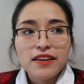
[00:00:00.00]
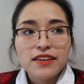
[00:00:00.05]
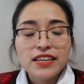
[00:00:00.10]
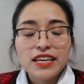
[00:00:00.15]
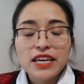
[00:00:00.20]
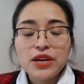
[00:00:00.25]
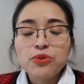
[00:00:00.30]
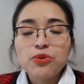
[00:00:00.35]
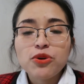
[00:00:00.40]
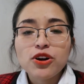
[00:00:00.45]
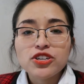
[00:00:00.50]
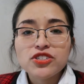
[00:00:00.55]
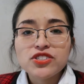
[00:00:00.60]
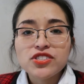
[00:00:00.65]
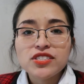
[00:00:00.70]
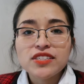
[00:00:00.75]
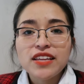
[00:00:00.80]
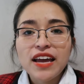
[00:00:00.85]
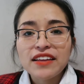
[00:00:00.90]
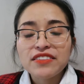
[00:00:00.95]

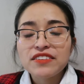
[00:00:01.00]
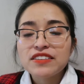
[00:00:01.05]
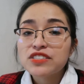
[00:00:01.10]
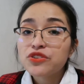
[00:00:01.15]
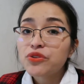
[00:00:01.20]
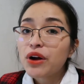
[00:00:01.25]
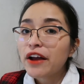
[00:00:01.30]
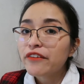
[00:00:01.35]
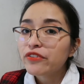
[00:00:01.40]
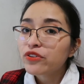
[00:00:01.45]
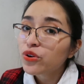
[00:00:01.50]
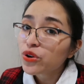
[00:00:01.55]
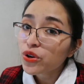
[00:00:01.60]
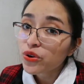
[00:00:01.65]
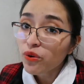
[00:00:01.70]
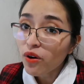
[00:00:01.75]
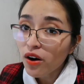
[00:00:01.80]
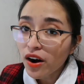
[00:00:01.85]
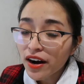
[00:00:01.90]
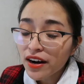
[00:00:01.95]
keywords that describe who
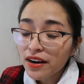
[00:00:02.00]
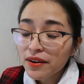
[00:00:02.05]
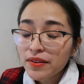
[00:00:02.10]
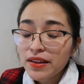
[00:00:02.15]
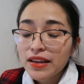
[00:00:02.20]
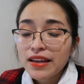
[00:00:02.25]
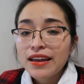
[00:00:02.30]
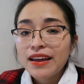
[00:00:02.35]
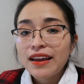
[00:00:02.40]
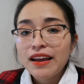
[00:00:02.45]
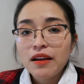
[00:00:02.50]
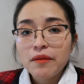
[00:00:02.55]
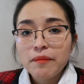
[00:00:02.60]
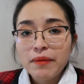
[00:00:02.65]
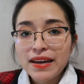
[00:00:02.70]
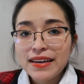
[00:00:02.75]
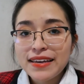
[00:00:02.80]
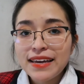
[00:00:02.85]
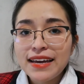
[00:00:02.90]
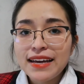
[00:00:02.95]
you are. In
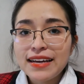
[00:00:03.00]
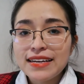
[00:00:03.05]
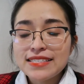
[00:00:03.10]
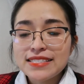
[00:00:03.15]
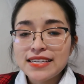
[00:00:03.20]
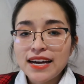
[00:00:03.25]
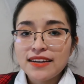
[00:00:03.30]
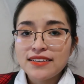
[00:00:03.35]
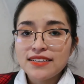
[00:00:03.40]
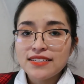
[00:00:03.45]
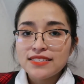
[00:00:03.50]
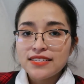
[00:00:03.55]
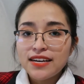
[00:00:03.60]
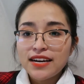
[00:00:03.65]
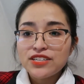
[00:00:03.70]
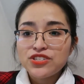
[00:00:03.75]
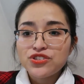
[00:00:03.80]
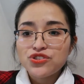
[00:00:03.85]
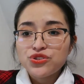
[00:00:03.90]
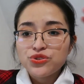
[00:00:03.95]
my case, I
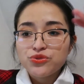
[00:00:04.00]
decided to